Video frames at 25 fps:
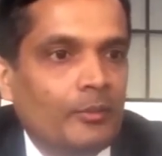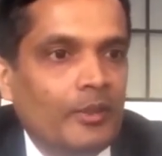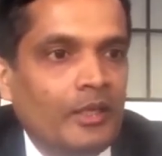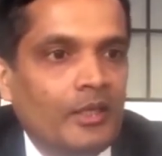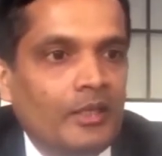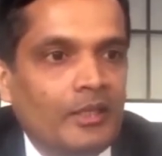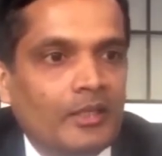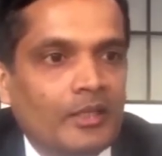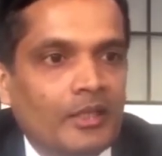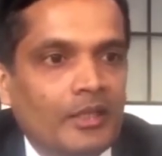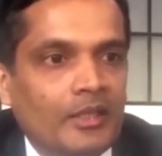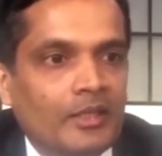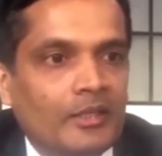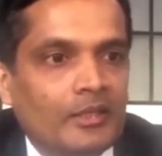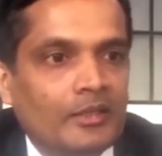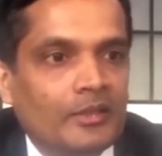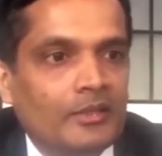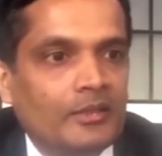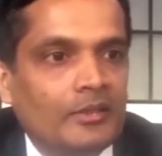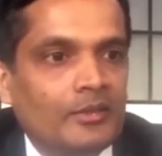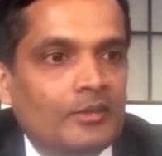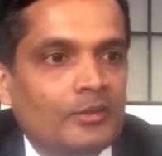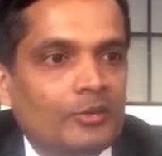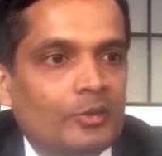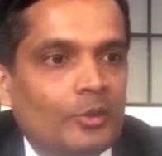and
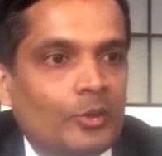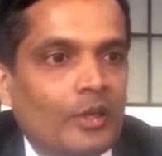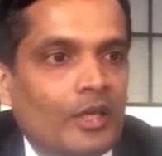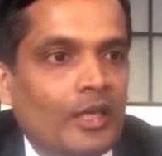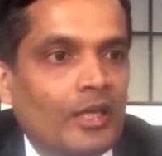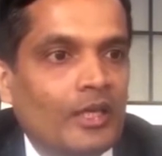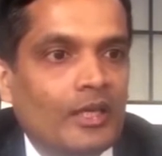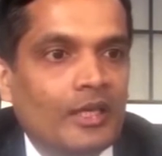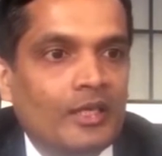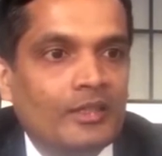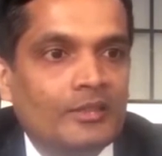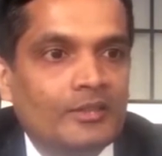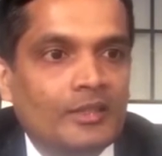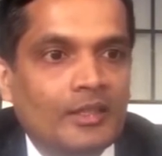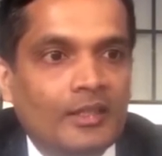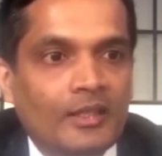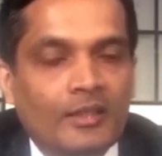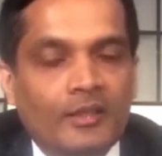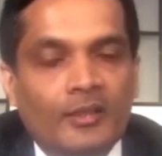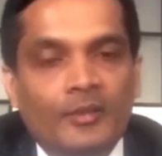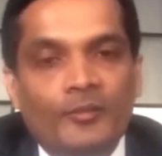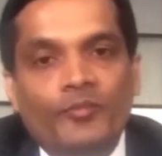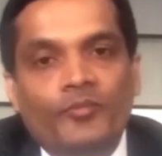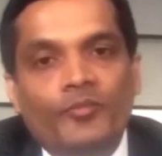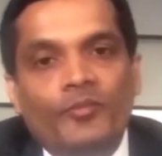we feel that
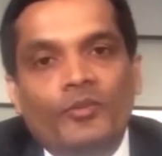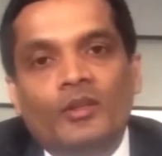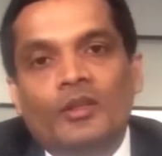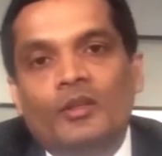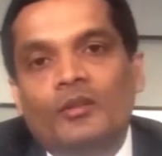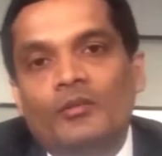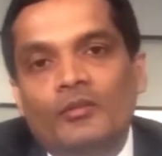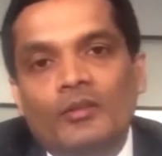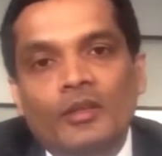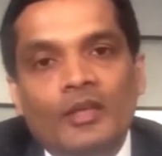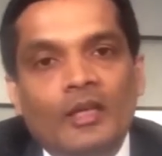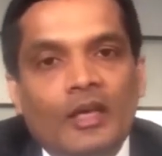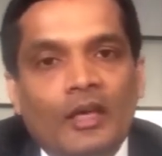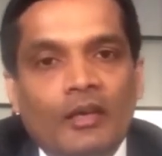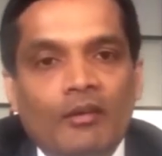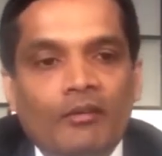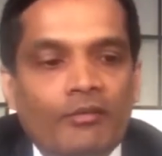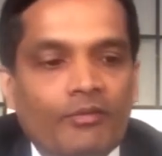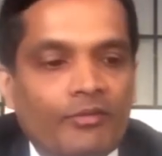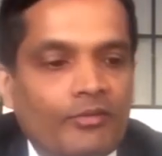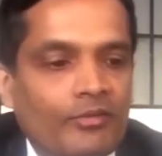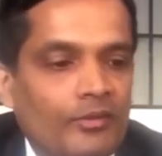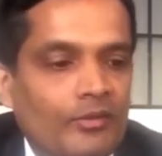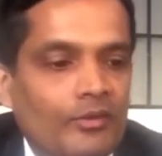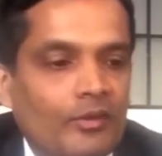they need treatment
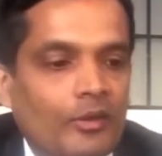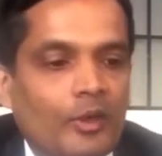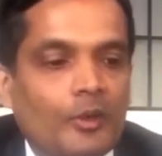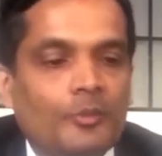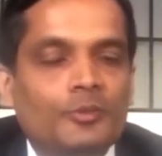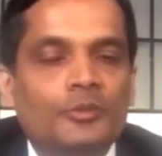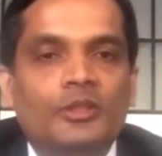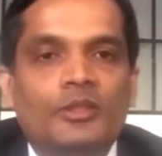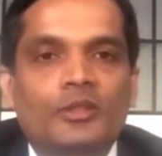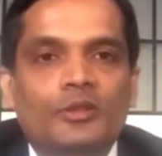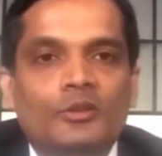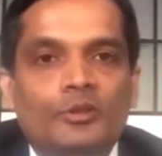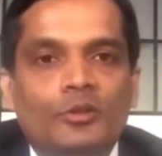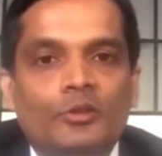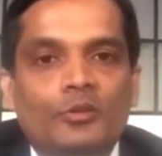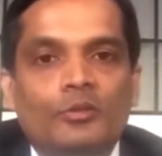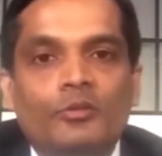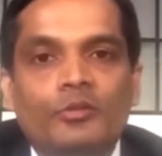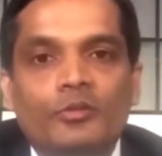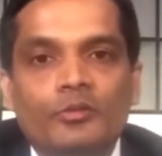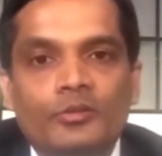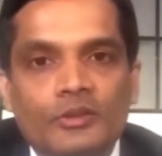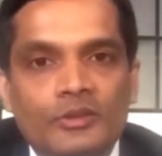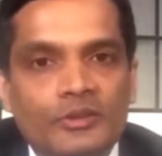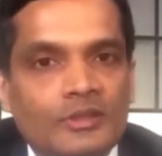they need
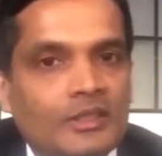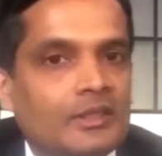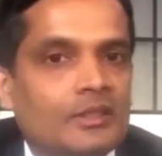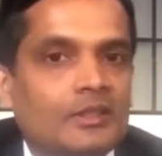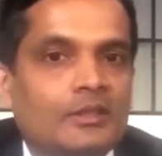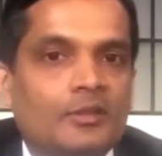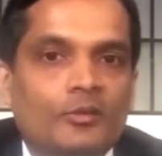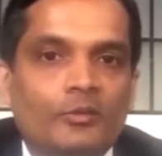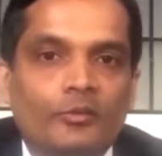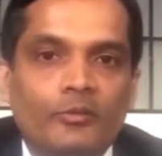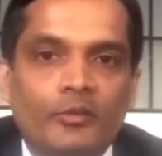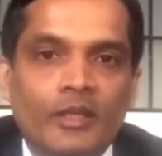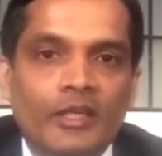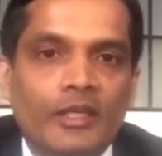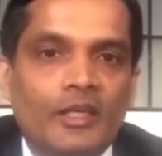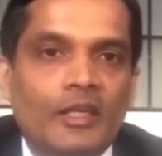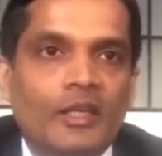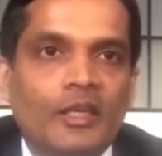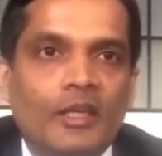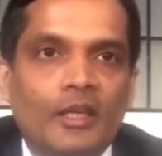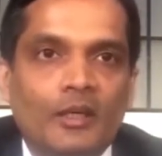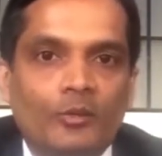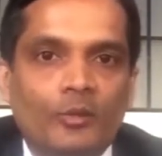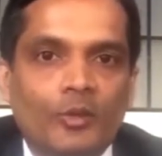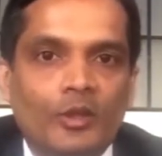diagnosis they
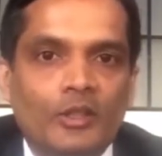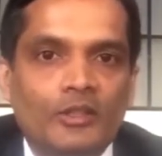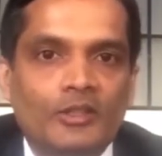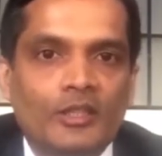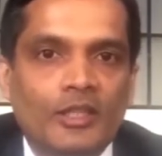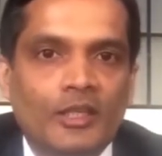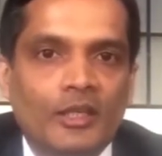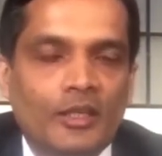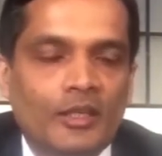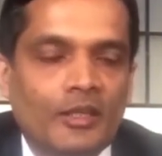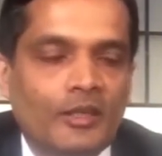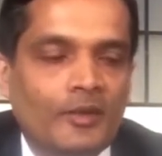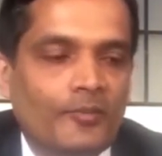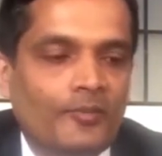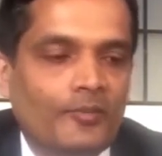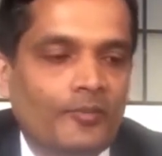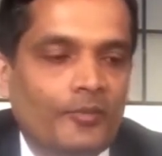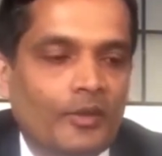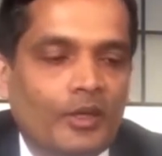need maybe